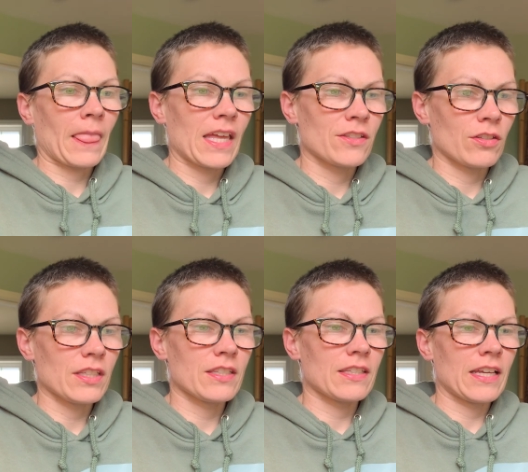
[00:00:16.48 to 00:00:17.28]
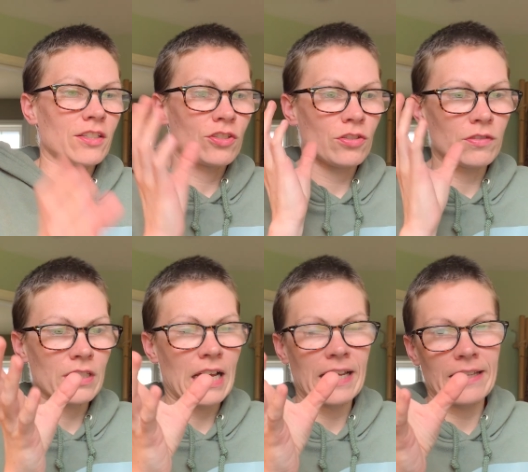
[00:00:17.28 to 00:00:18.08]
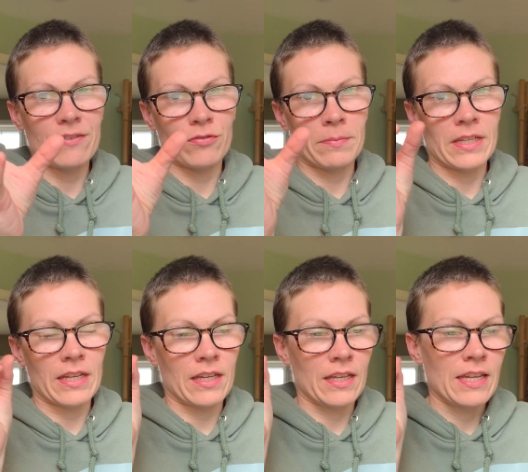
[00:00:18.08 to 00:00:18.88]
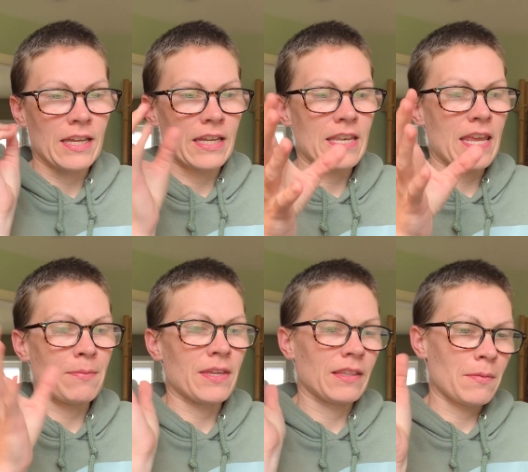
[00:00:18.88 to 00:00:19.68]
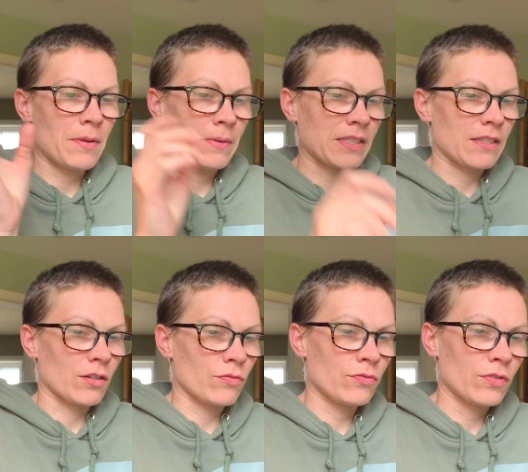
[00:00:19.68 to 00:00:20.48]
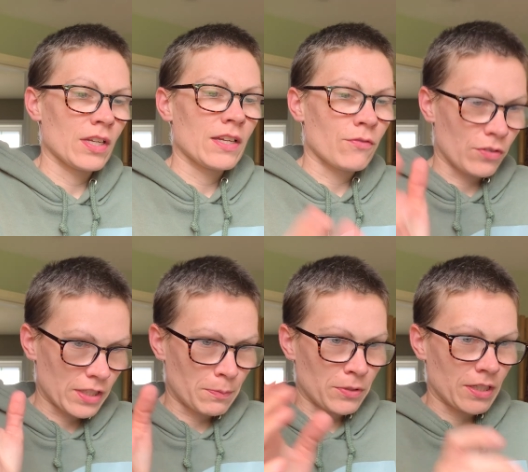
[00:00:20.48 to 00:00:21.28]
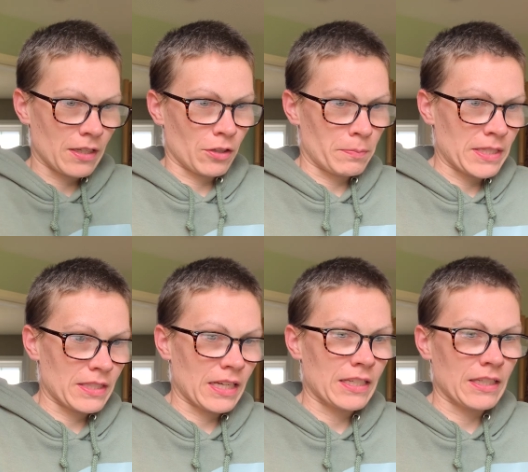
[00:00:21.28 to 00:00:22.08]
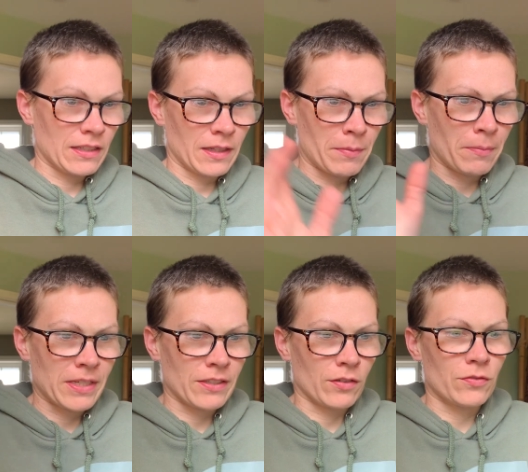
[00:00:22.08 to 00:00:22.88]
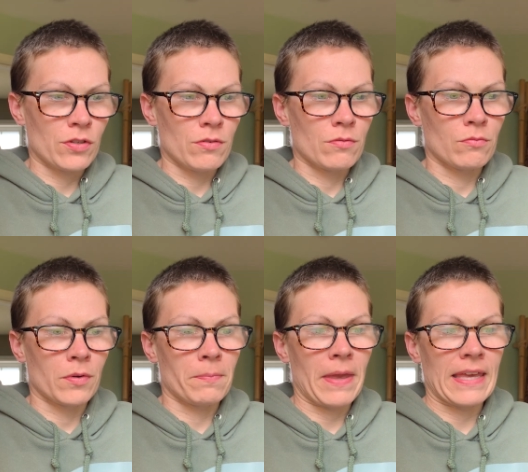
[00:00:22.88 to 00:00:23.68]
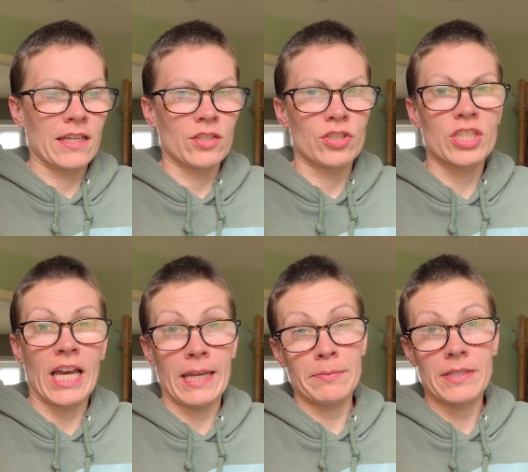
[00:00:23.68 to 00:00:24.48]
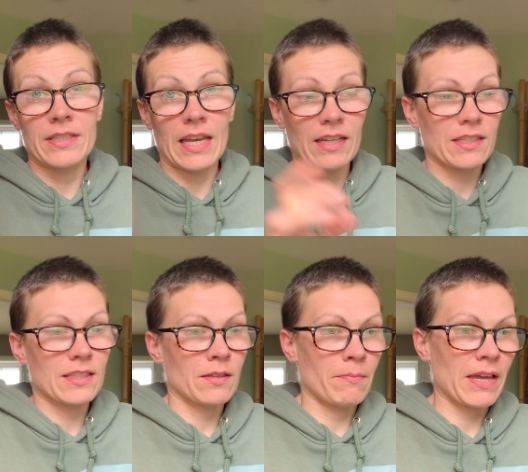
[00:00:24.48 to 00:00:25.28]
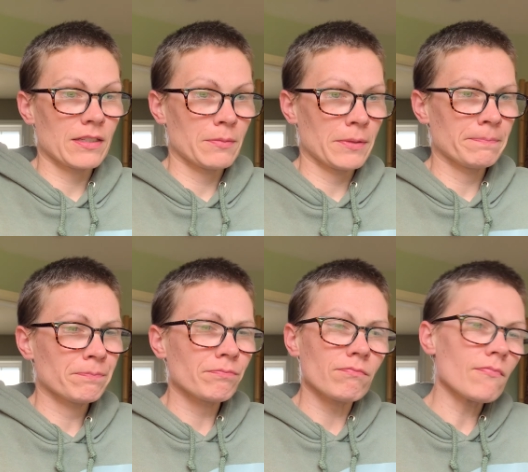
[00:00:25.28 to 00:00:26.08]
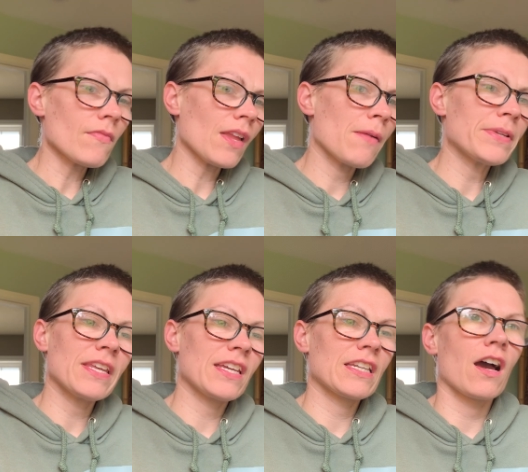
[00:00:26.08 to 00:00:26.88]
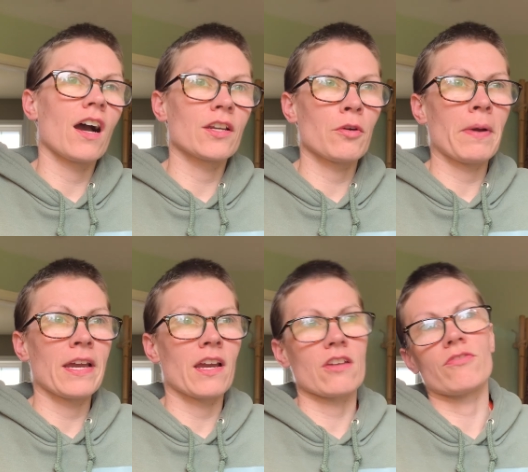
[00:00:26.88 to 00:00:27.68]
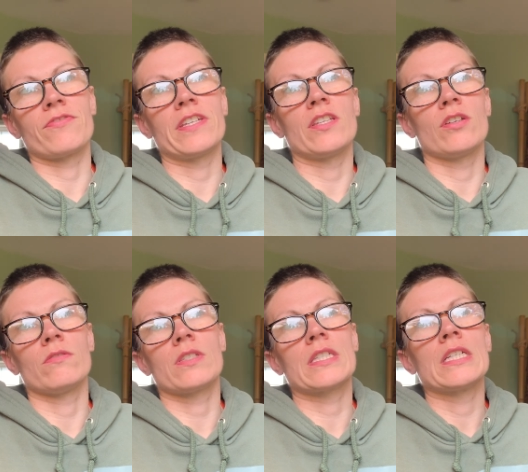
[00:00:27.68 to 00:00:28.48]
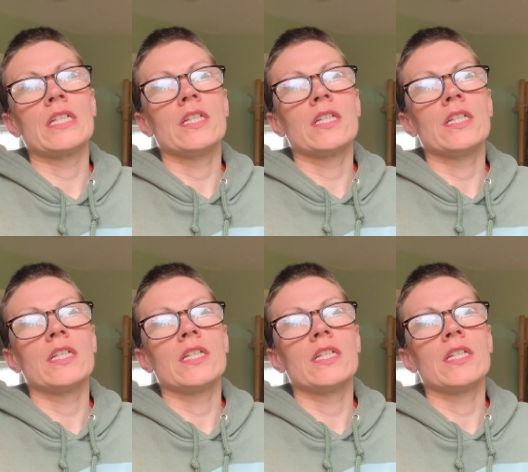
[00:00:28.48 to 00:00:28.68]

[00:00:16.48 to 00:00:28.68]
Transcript: And so this is a choose a highlight from a day and name it, and limit myself. For this particular piece, I did limit myself to one page typed text maximum. I've been taking autobiography notes